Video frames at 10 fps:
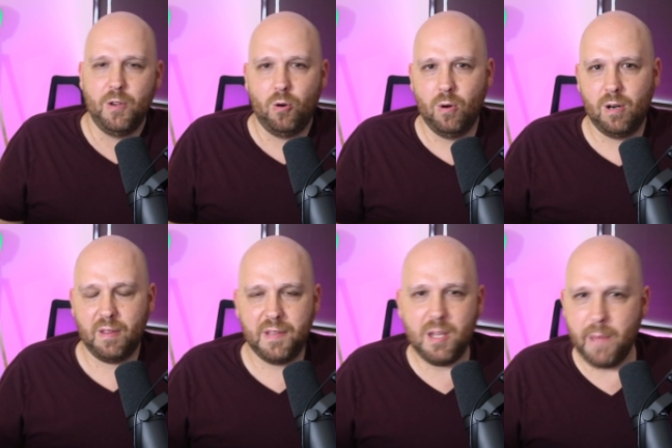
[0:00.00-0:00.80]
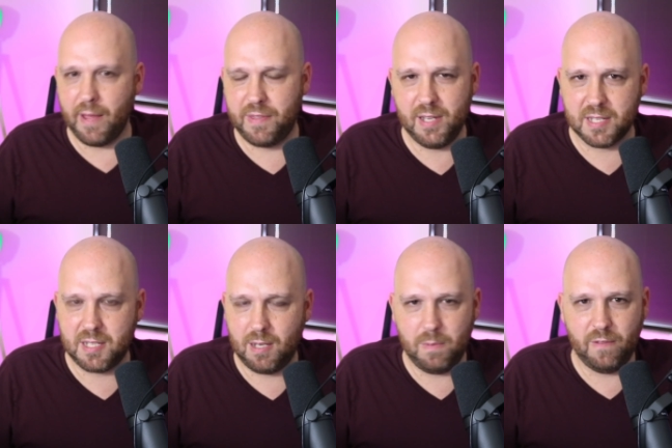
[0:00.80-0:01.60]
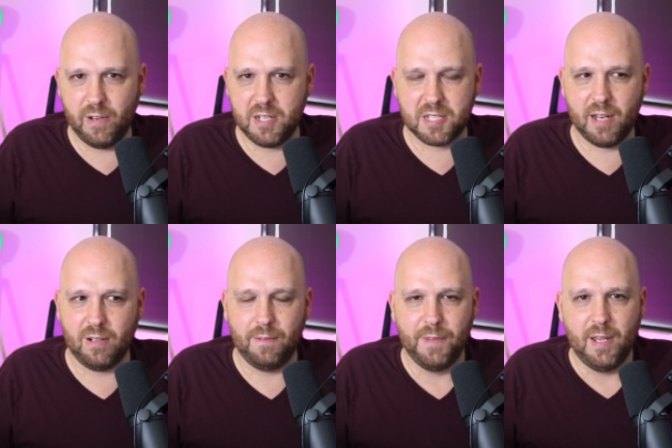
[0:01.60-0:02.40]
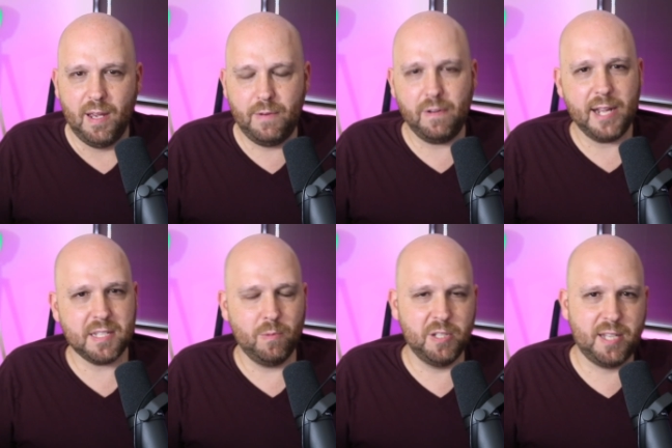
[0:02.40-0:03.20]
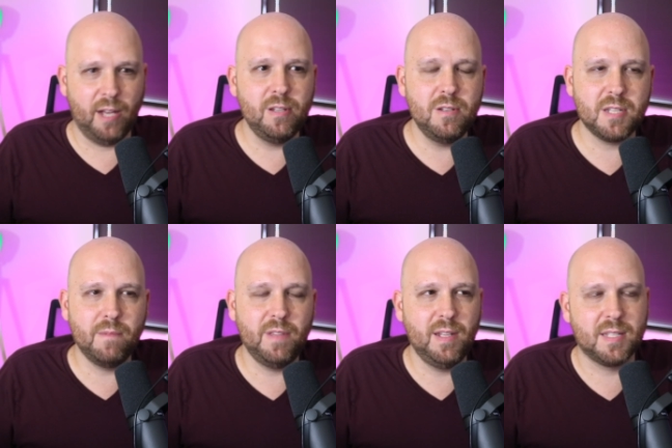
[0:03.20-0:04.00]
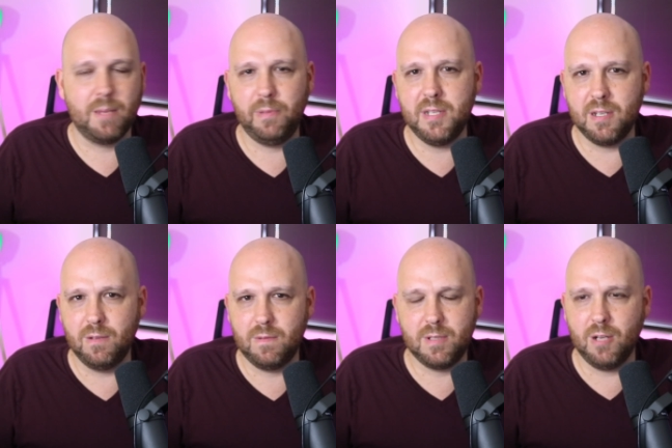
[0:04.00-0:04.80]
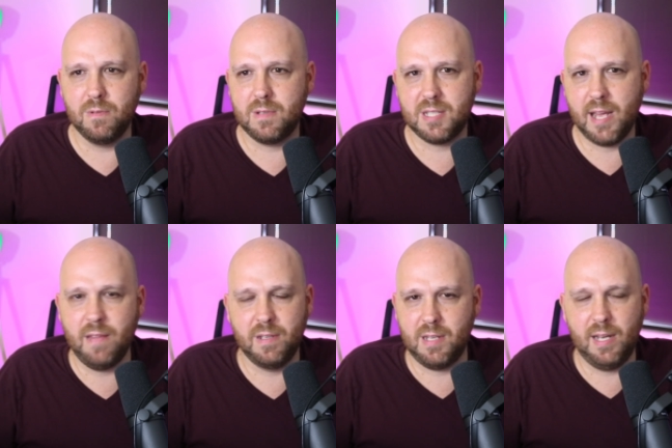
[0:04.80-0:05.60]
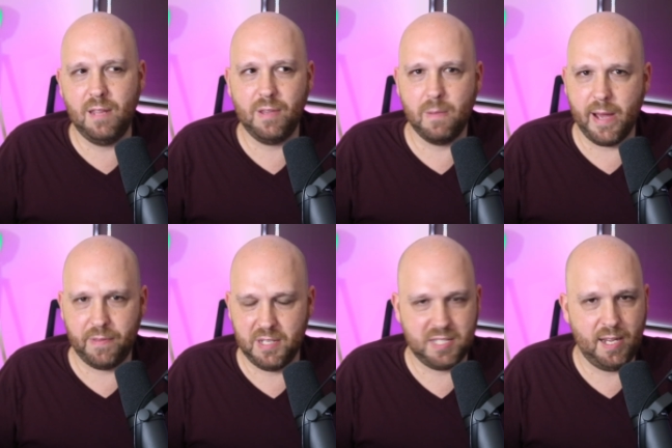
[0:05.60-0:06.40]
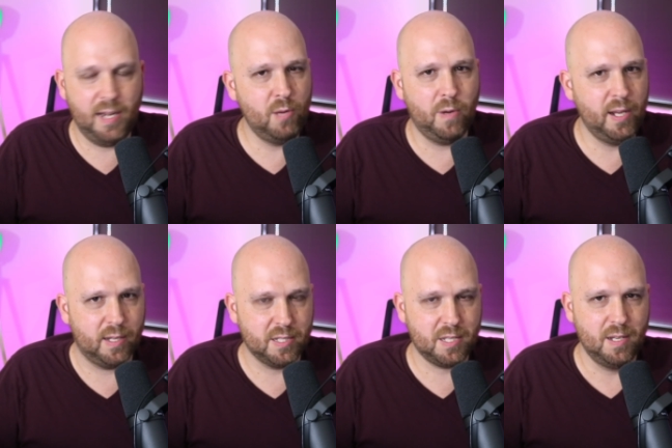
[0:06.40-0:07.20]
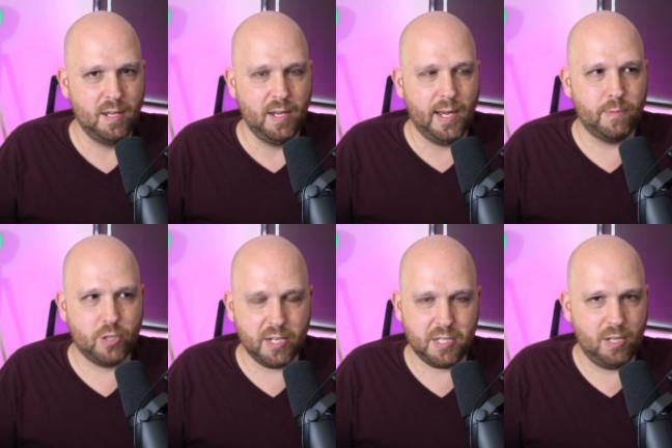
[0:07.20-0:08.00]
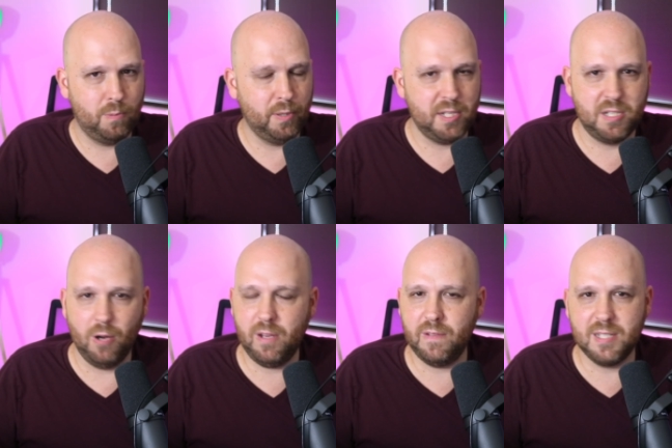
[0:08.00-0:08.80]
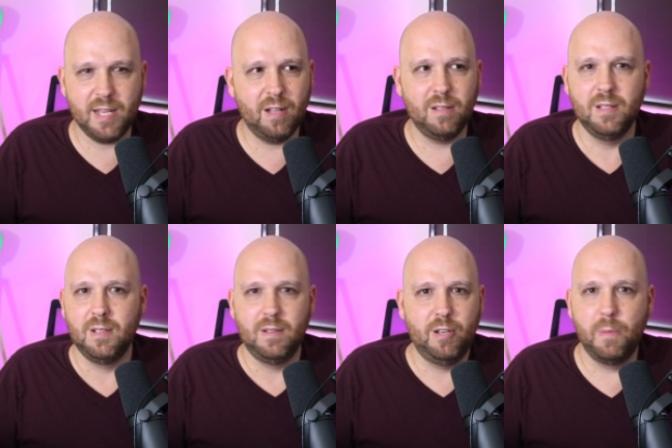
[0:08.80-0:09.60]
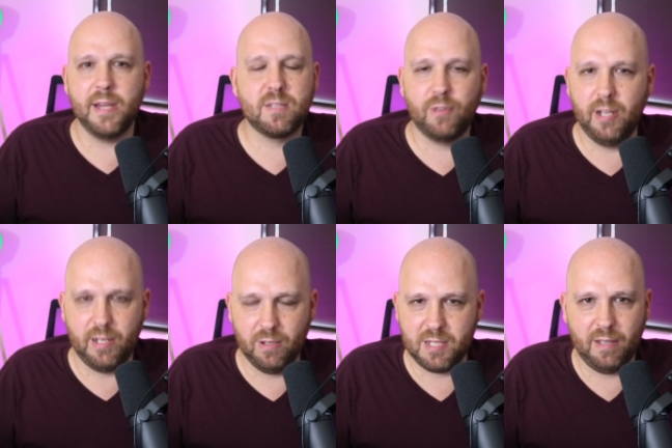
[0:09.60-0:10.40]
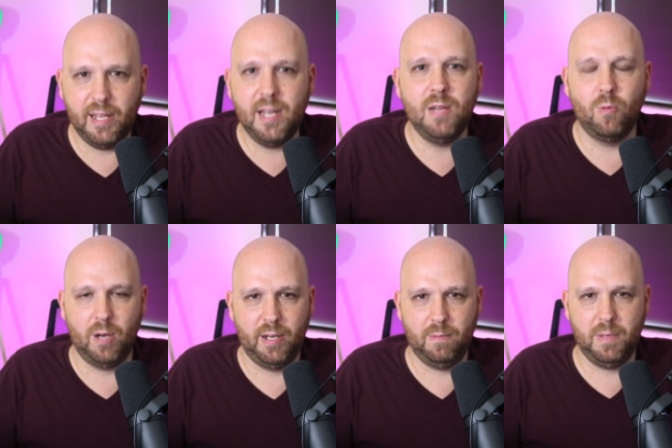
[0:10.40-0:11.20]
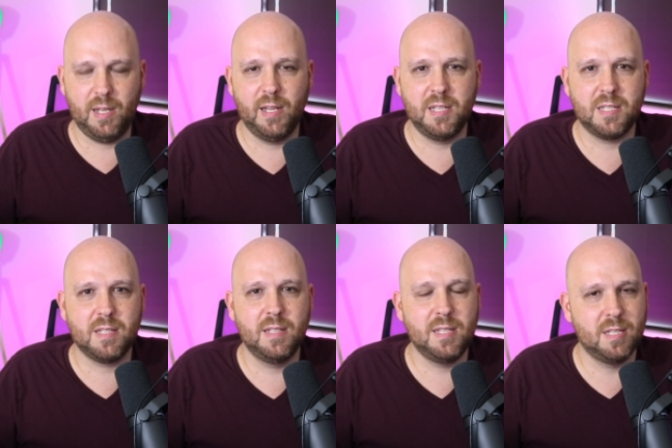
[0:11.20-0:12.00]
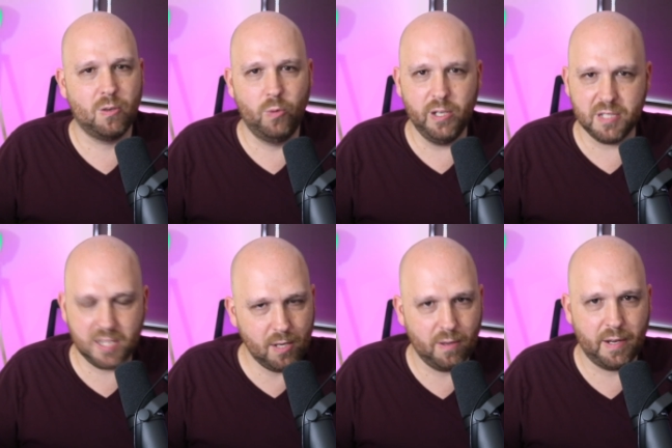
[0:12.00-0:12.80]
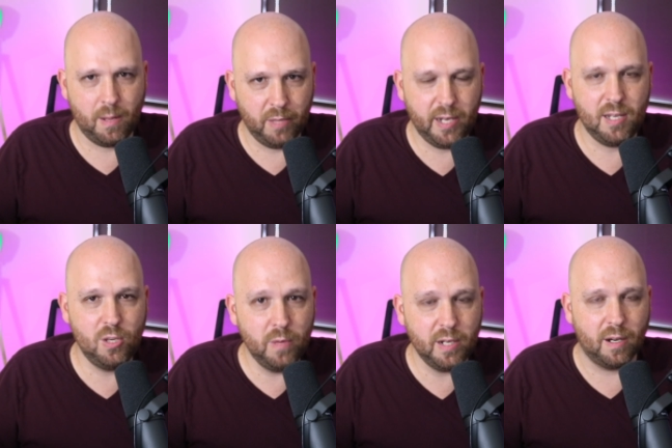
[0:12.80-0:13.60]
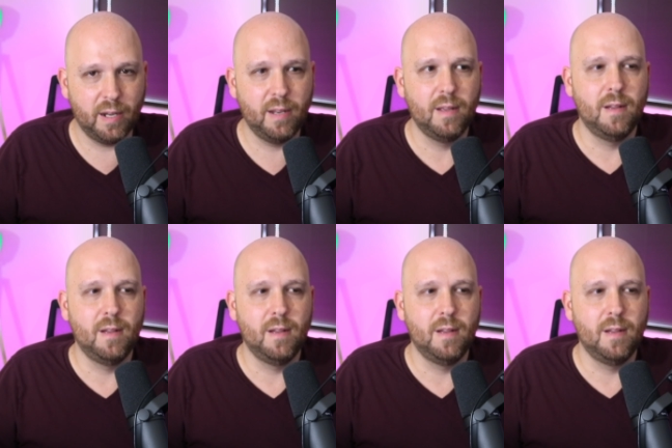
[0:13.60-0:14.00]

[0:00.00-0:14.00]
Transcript: Or think about this. It could be very subtle. Have you ever had someone tell you something and say, please don't say that anything about this to anyone else? I'm trusting you. Please don't even tell your best friend. Don't tell anyone, because this is a real secret that I'm letting you in on.